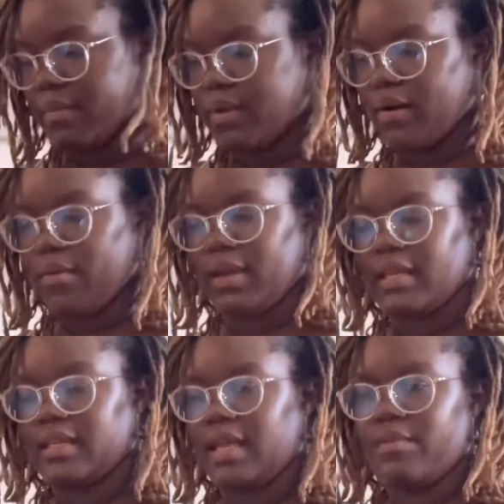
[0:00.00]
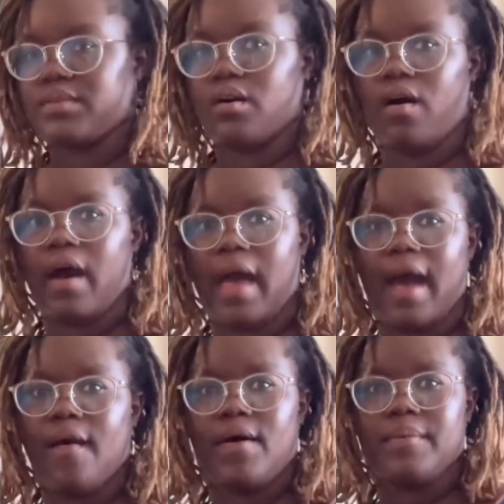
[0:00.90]
bro. And they was all
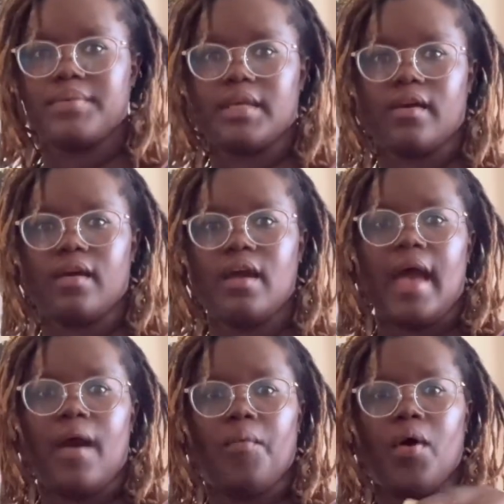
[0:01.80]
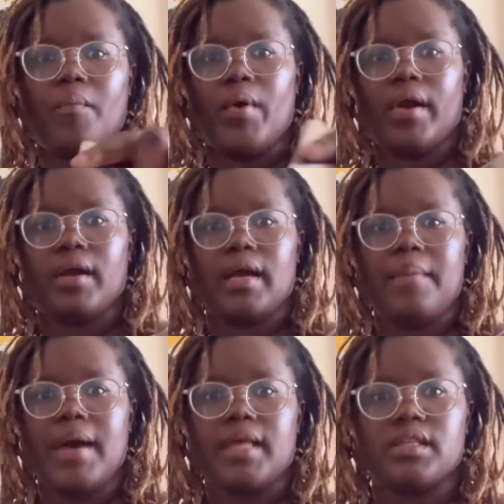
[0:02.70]
out up there at Walmart. I'm
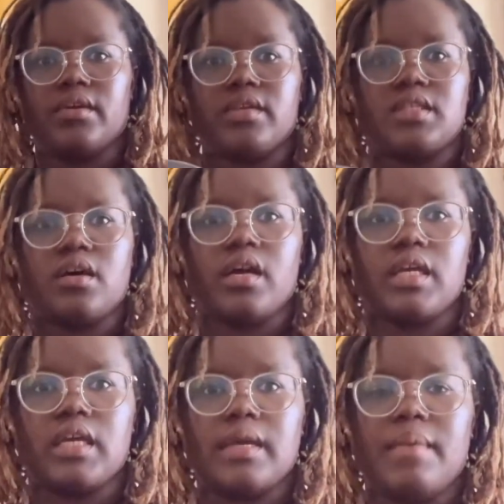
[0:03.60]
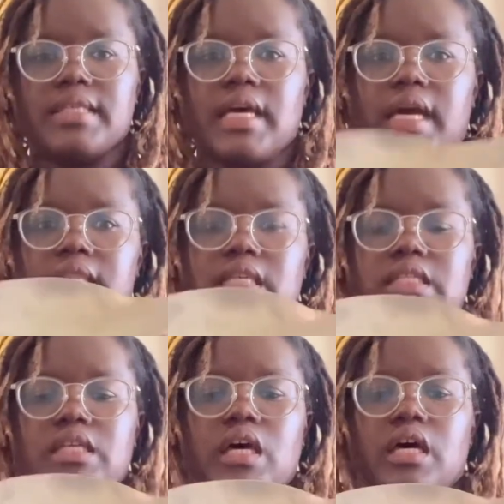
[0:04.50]
gonna have to go to Target and get mine. I got this
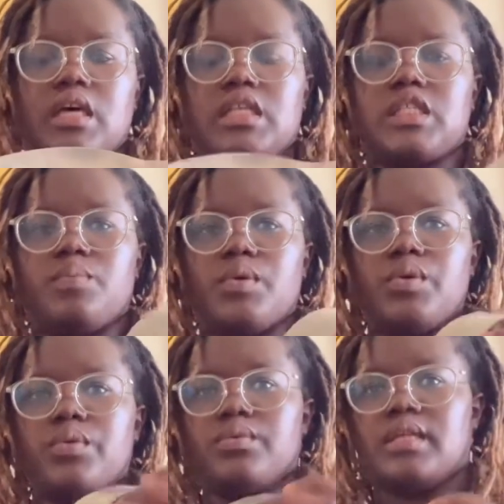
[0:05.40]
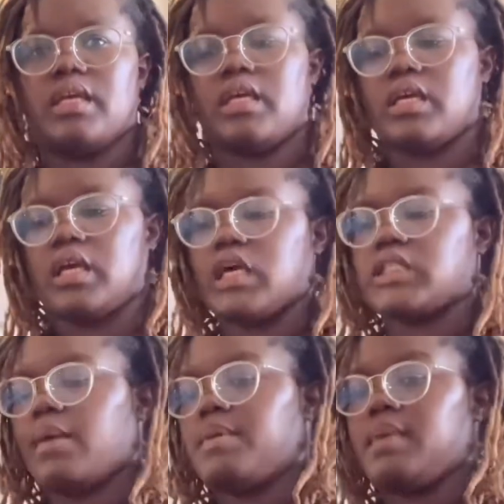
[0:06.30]
uh, spoon thing because
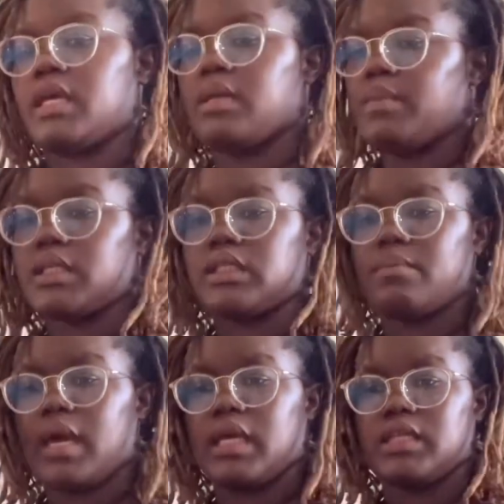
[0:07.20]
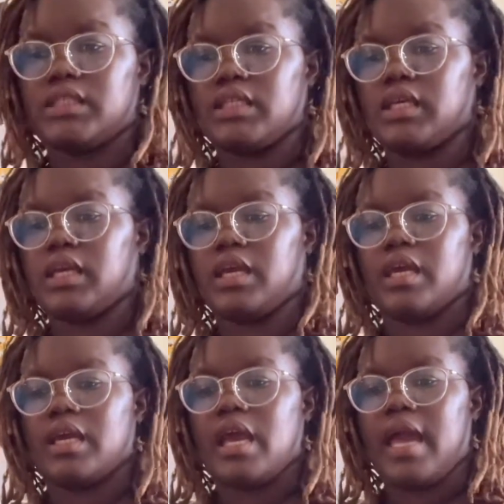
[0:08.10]
I be making a mess in my kitchen
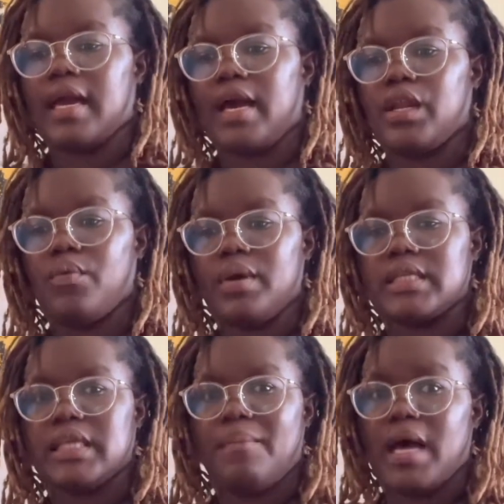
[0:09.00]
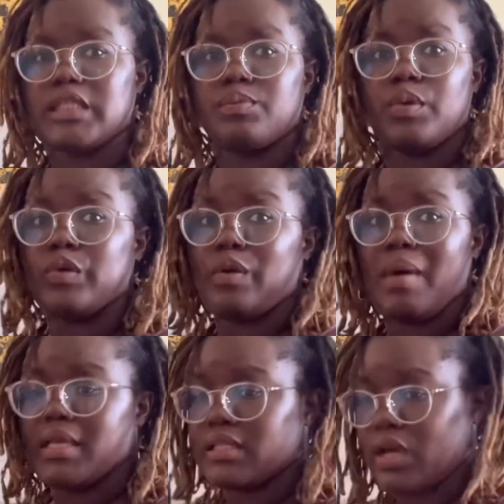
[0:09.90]
and ain't got nowhere to set my spoon on my
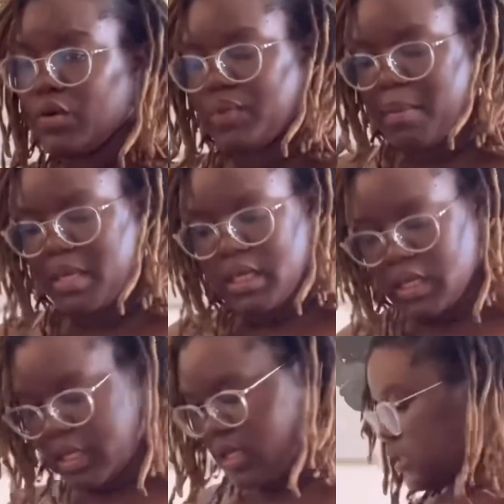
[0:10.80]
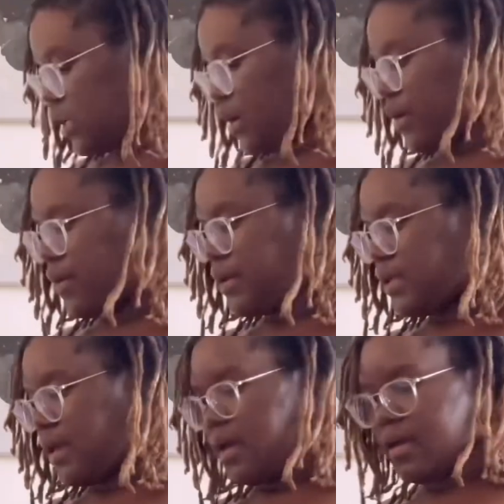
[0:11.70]
stove when I be cooking. So
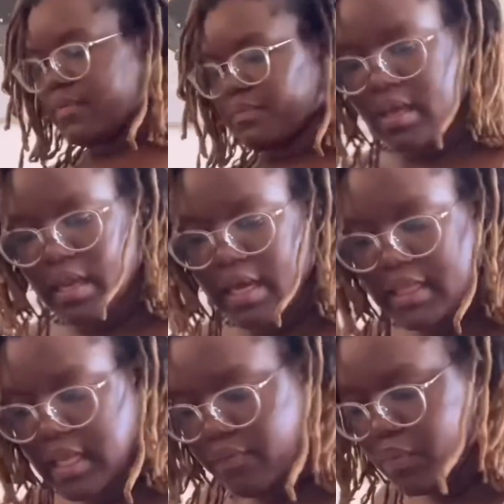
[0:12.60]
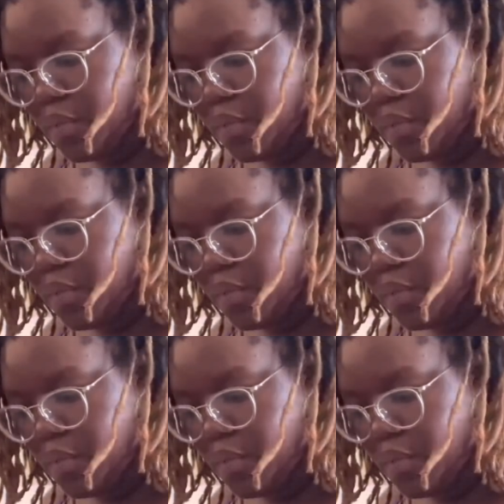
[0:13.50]
yeah, and I got that from